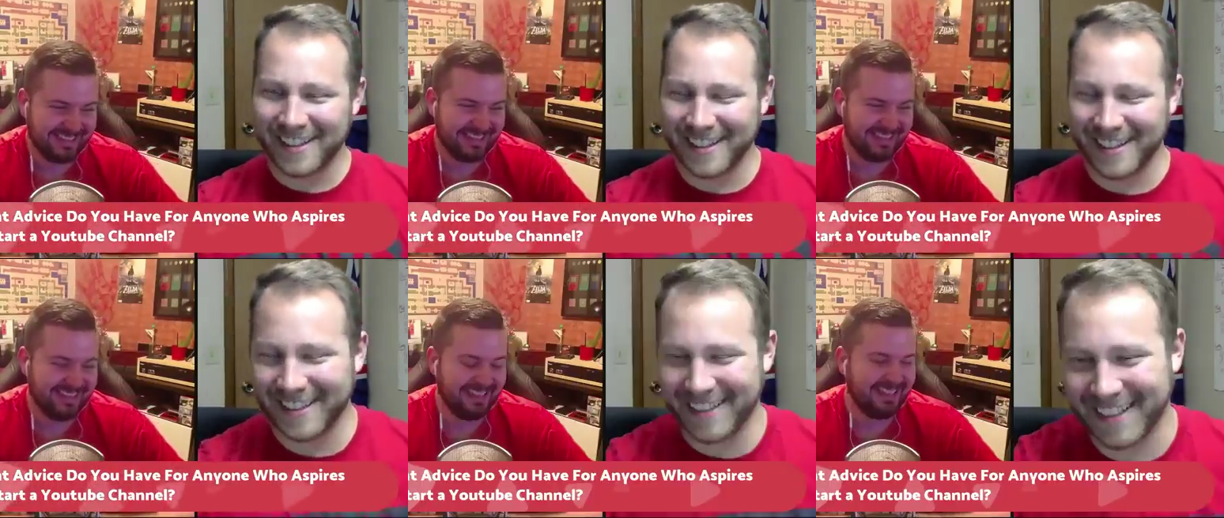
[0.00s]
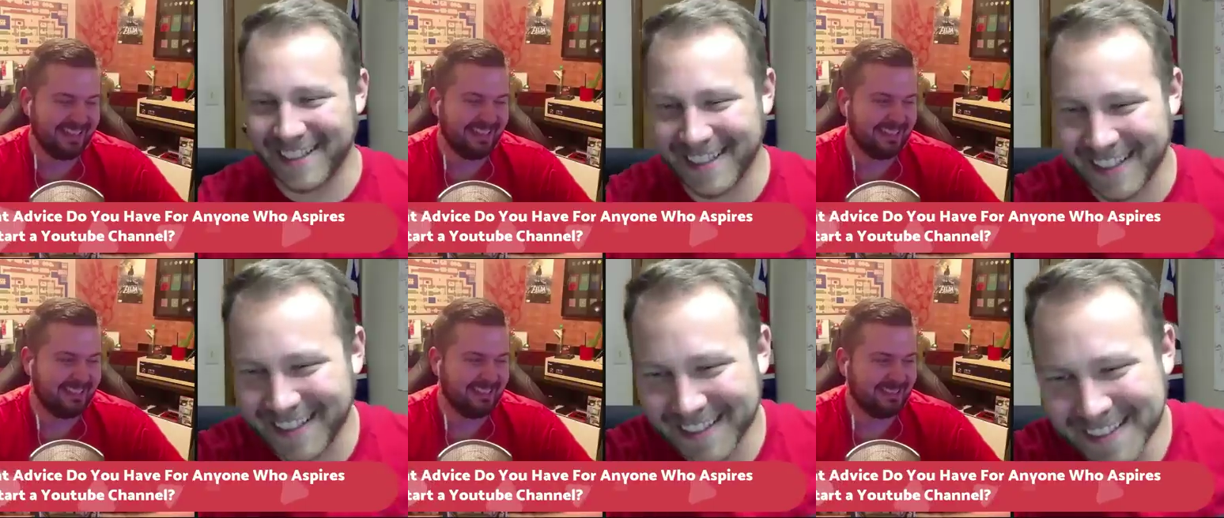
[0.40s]

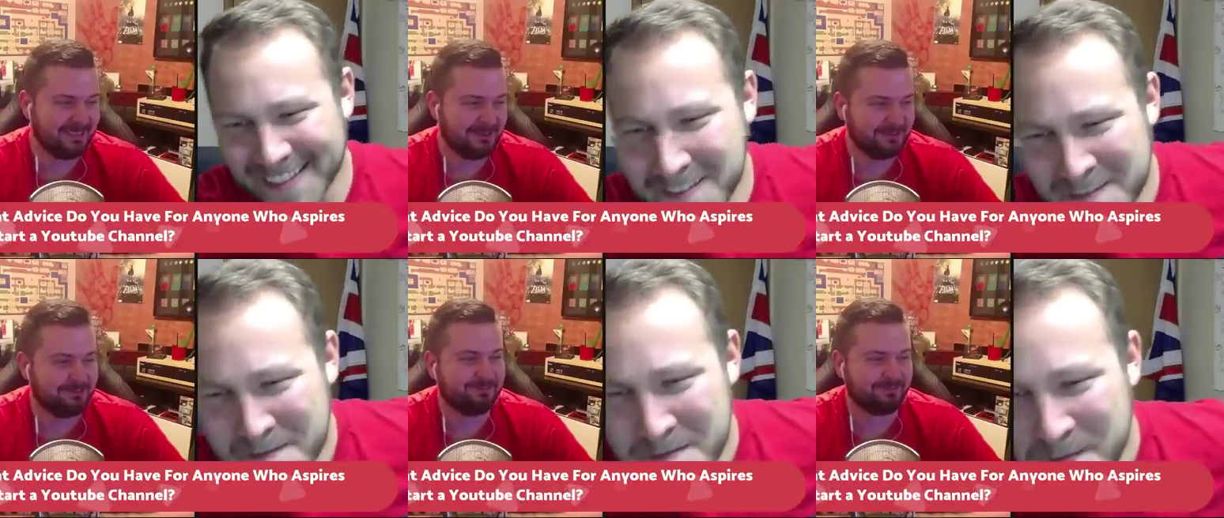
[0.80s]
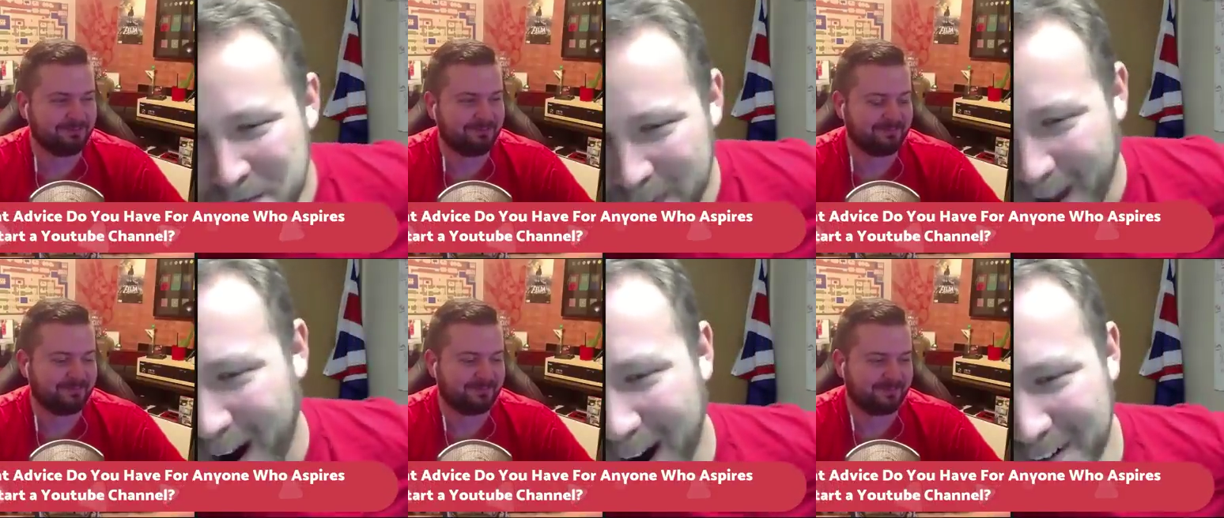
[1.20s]

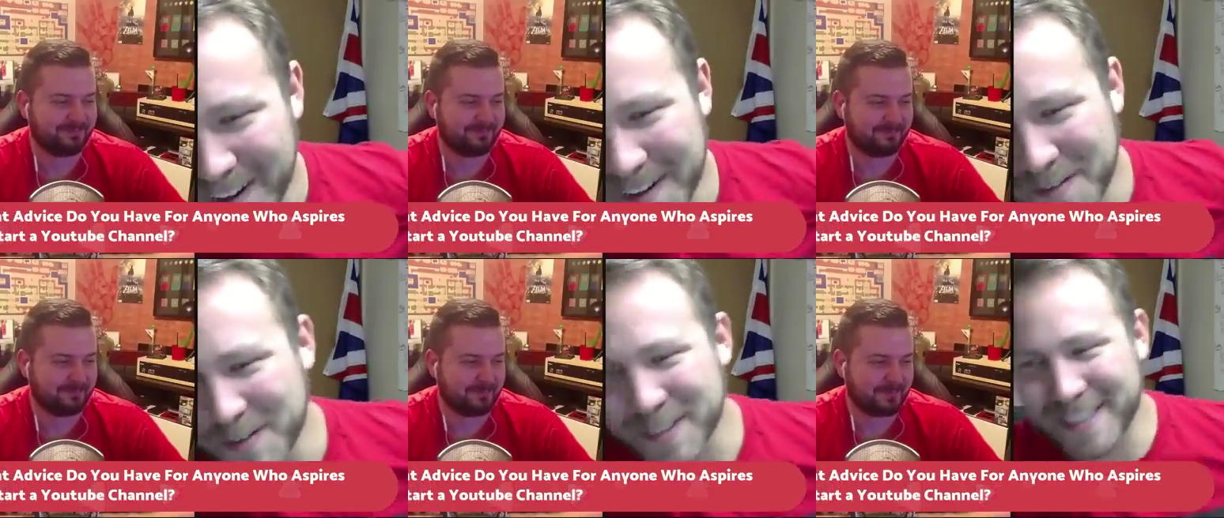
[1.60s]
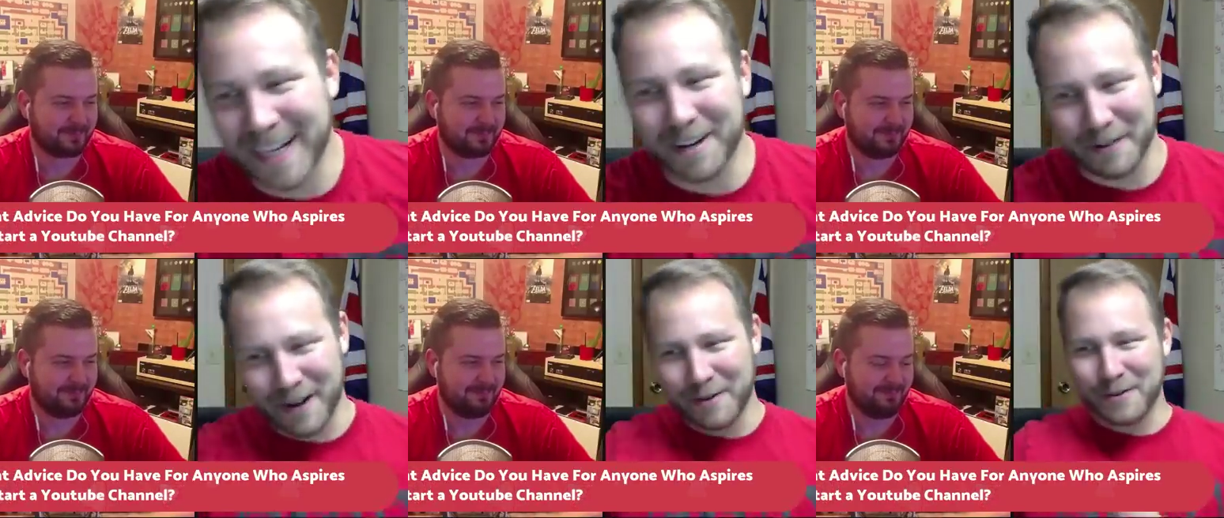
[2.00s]
Speaker 1: all right we'll
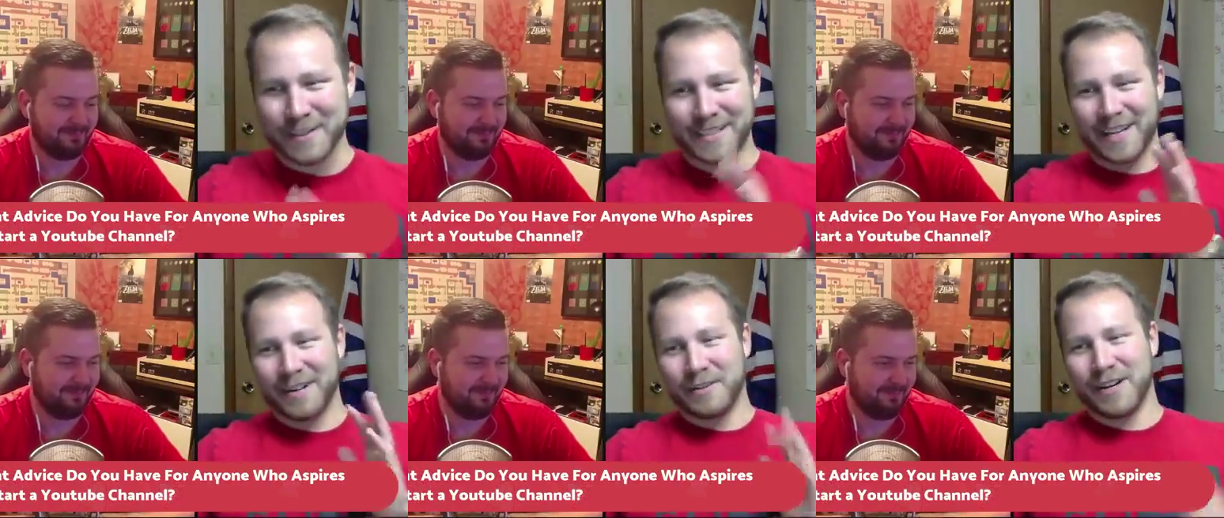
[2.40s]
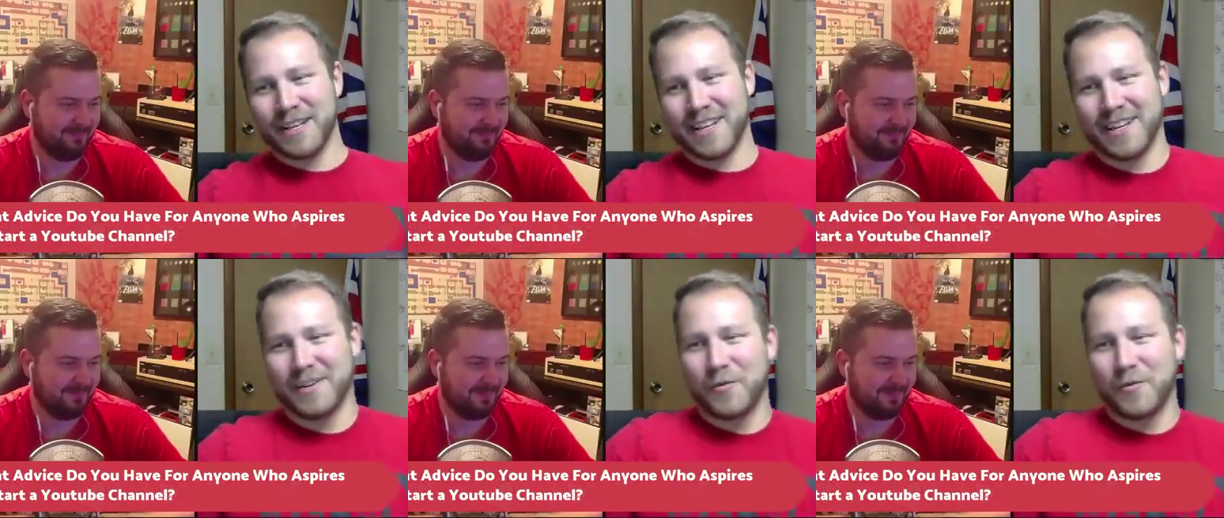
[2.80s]
segue we'll segue then